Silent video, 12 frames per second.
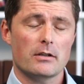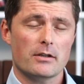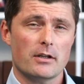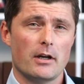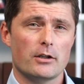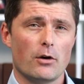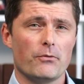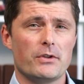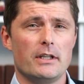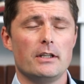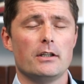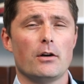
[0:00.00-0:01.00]
side of
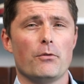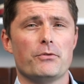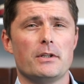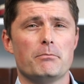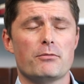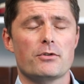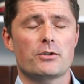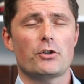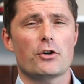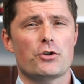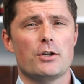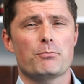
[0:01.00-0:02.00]
the
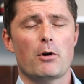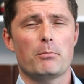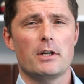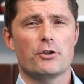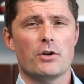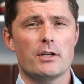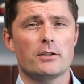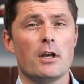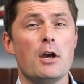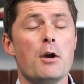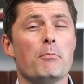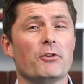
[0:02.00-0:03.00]
structure is properly addressed,
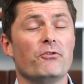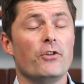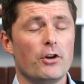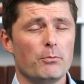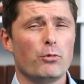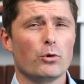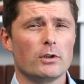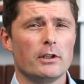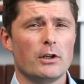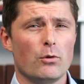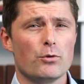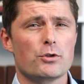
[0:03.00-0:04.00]
but very
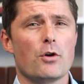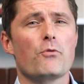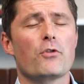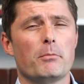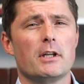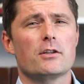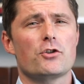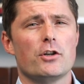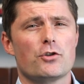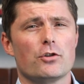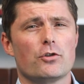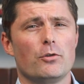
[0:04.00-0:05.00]
importantly also from an
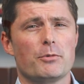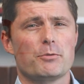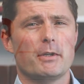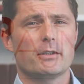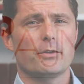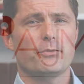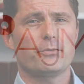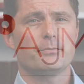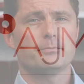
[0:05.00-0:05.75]
exchange control perspective.